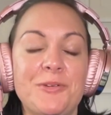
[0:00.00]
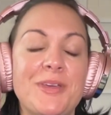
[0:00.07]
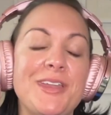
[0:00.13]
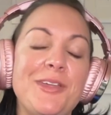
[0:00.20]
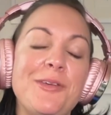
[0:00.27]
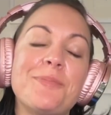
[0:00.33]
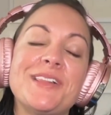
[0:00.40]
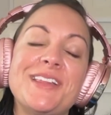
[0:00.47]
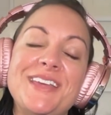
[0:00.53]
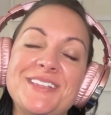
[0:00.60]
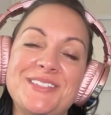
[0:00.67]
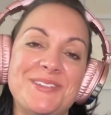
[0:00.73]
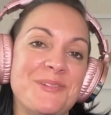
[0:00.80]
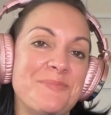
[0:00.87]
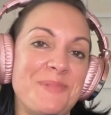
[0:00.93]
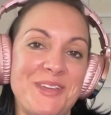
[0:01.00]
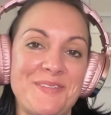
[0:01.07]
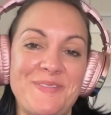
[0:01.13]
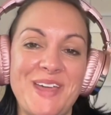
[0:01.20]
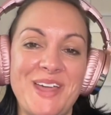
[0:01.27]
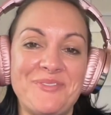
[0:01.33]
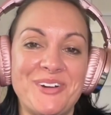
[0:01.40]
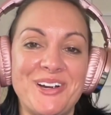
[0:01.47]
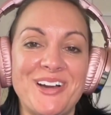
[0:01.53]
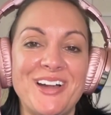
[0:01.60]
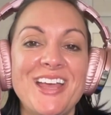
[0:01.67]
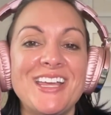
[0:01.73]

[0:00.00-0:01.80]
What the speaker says: can you please do me a favor?